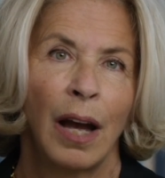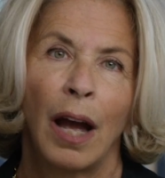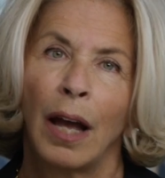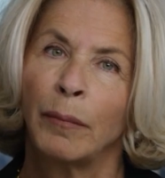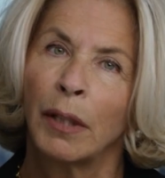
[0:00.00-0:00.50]

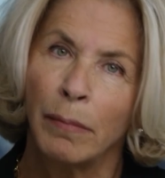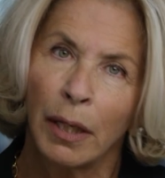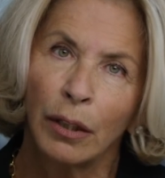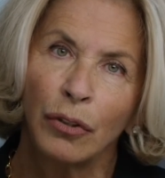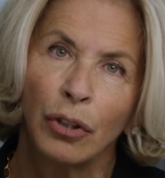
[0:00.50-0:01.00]
I'm
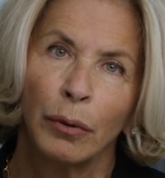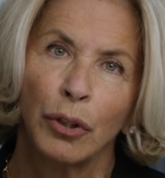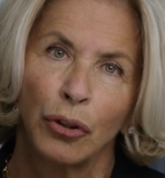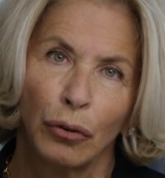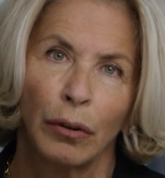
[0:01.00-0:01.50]
committed to
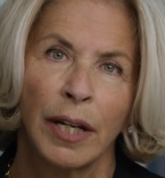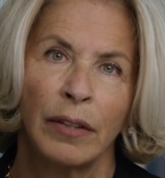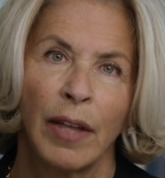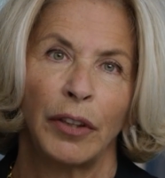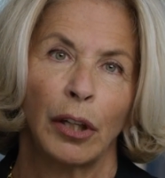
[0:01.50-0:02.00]

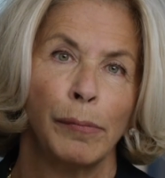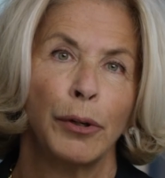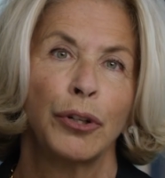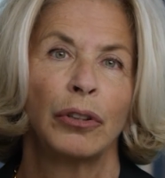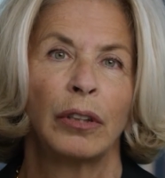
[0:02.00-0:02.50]
ensuring that the
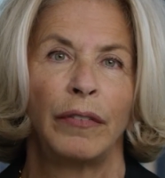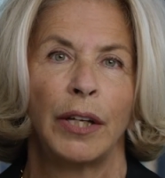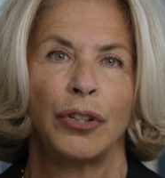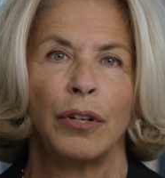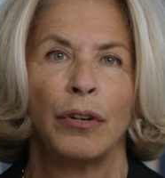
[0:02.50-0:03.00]
commercial
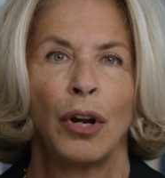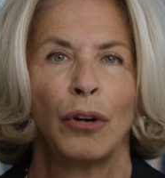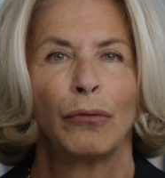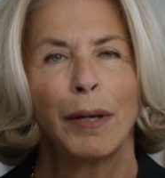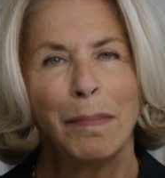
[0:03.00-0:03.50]
division
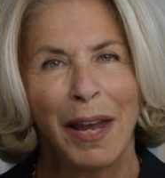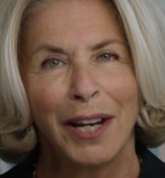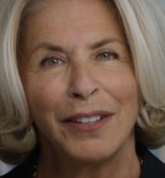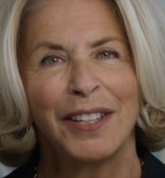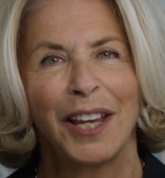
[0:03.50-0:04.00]

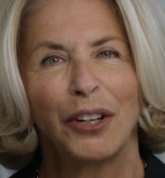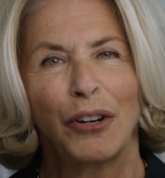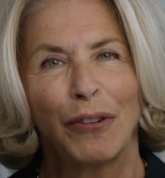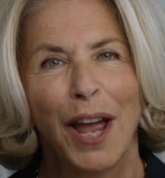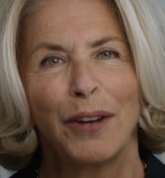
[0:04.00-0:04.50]
remains a
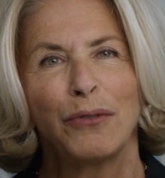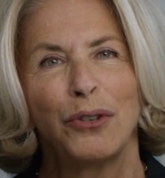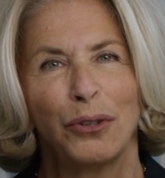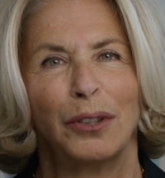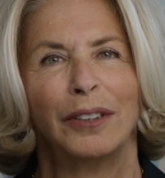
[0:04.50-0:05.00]
crown
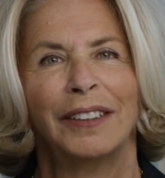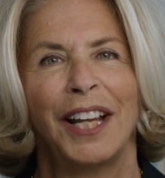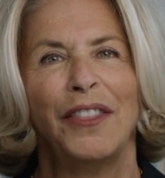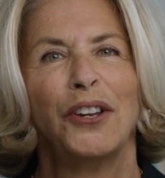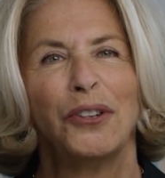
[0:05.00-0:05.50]
jewel
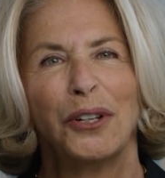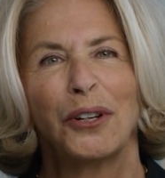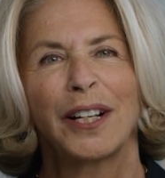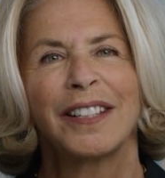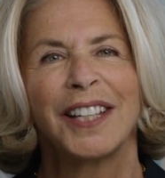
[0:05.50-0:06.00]
in the New
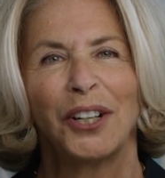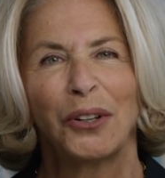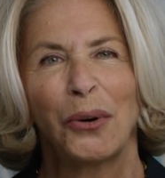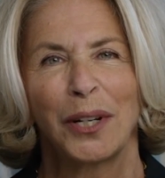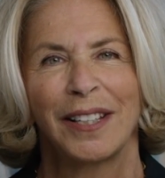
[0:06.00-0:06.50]
York State
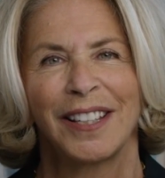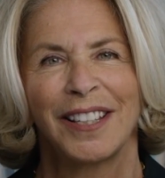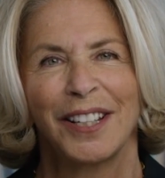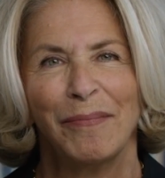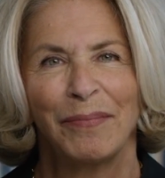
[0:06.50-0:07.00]
court
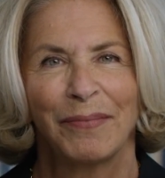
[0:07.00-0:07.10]
system.